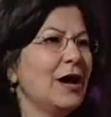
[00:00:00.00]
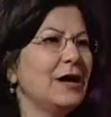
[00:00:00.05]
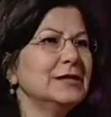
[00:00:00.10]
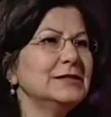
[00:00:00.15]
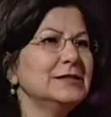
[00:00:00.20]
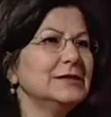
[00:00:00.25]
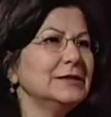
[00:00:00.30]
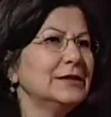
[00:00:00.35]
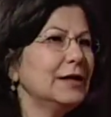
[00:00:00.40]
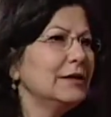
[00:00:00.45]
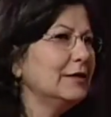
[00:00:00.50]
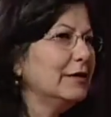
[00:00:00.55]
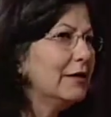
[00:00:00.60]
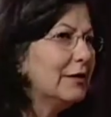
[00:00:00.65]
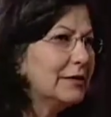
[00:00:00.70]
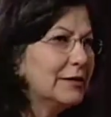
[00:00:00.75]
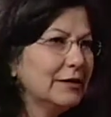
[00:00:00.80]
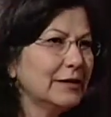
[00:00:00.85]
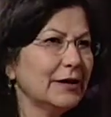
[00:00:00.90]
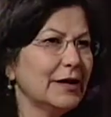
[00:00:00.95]
I see that
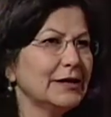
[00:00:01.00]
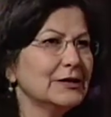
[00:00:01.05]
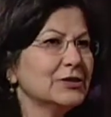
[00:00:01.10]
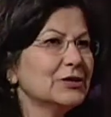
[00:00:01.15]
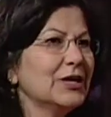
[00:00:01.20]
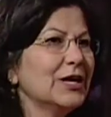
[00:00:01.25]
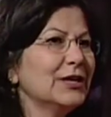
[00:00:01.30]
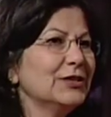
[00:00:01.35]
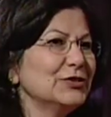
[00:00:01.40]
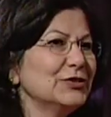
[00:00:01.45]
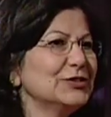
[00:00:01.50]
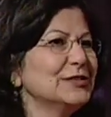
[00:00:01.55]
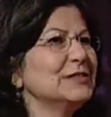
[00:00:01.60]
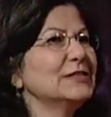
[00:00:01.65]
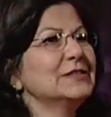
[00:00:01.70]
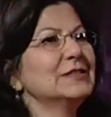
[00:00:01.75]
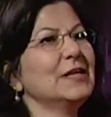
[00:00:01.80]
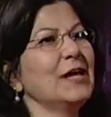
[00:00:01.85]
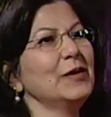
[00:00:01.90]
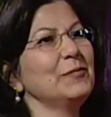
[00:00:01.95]
nothing has changed. It's
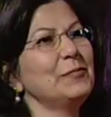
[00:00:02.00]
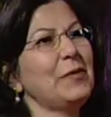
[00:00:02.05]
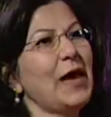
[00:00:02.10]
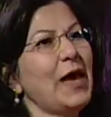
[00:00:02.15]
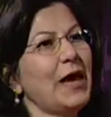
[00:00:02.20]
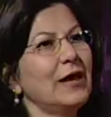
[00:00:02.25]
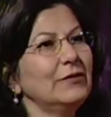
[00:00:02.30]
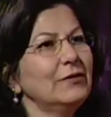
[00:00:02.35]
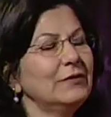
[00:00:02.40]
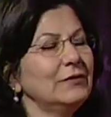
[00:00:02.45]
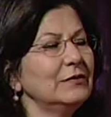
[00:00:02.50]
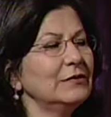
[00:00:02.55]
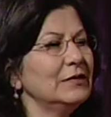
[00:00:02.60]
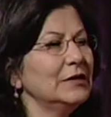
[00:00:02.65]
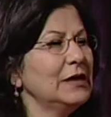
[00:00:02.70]
the same pattern.